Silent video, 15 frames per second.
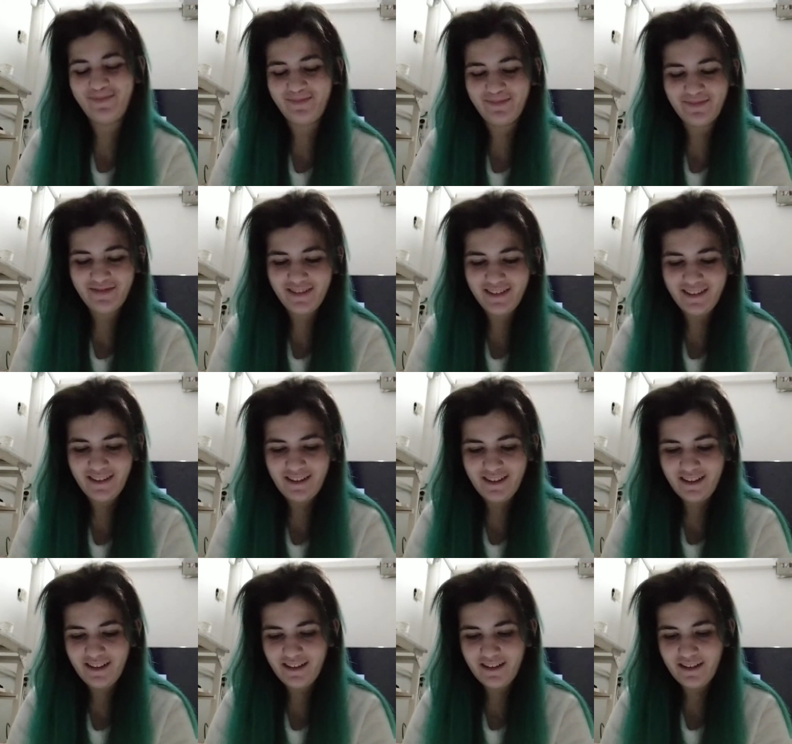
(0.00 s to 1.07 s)

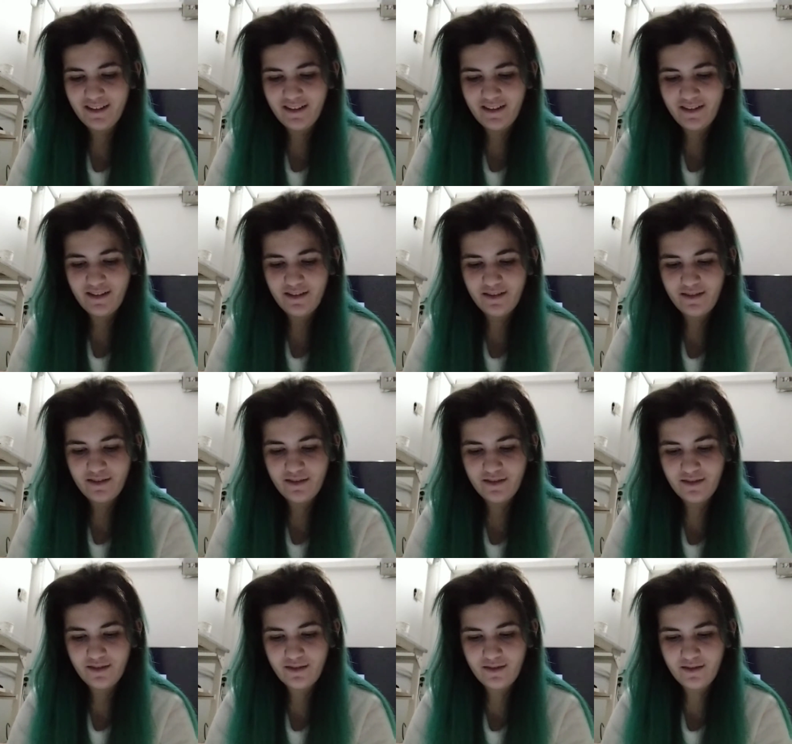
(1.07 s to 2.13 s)

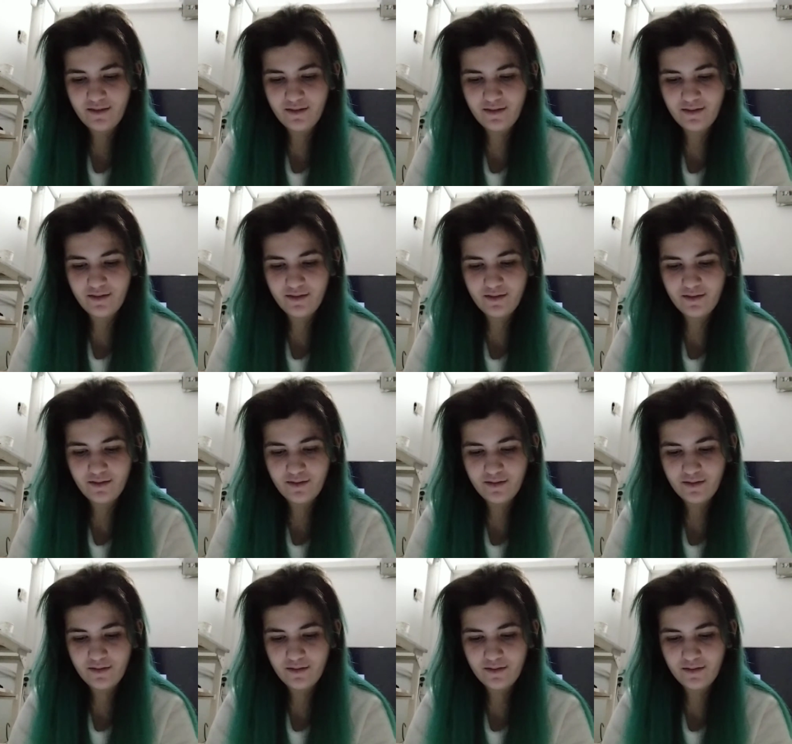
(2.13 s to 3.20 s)

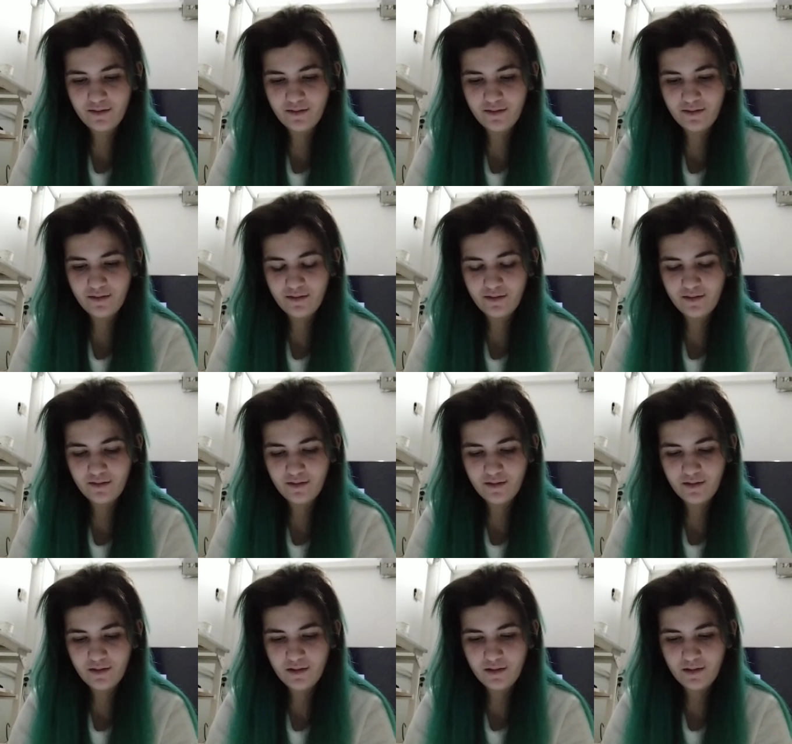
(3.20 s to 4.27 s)

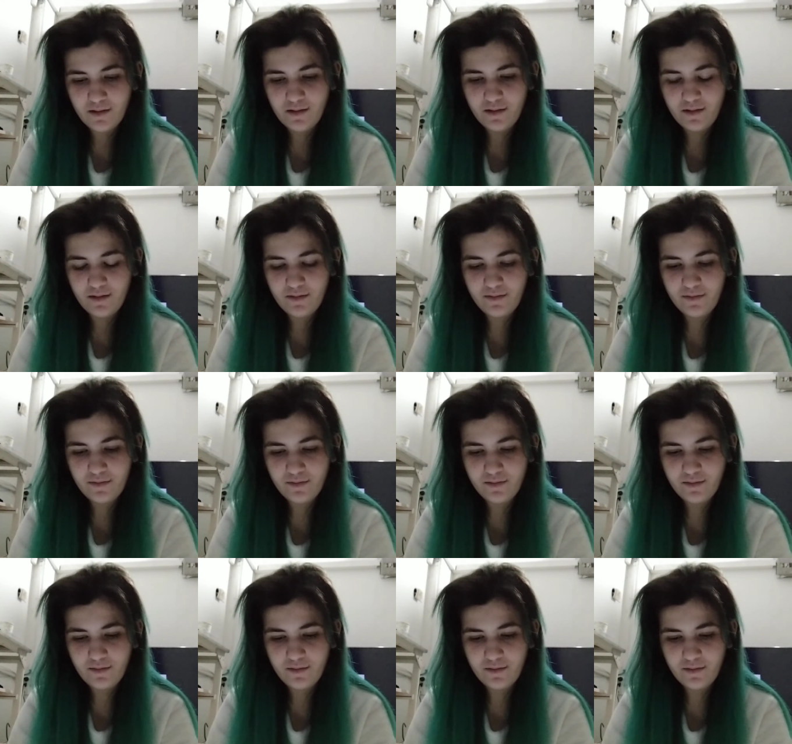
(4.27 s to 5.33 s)

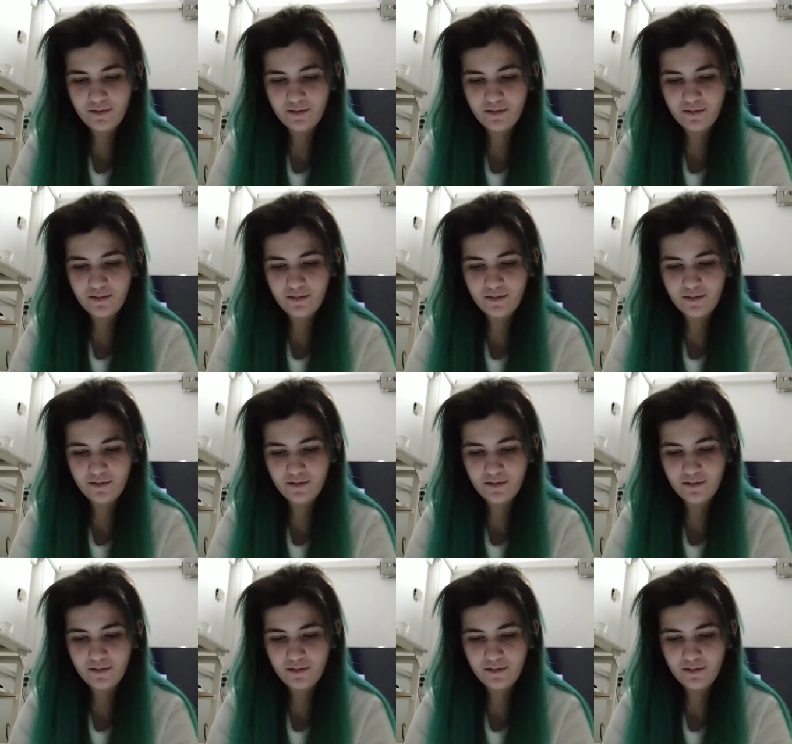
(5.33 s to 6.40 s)

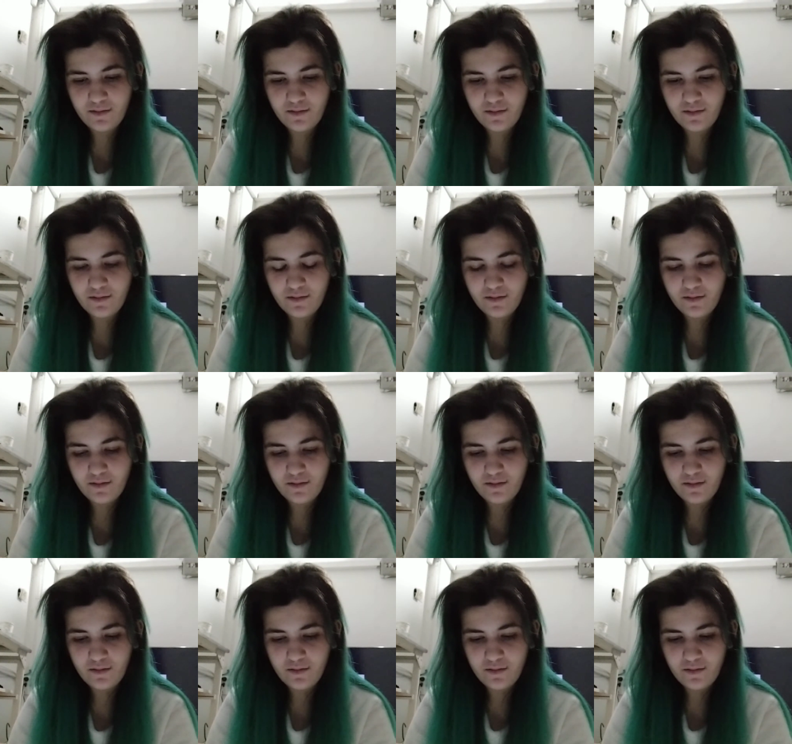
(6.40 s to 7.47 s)
(no one is talking)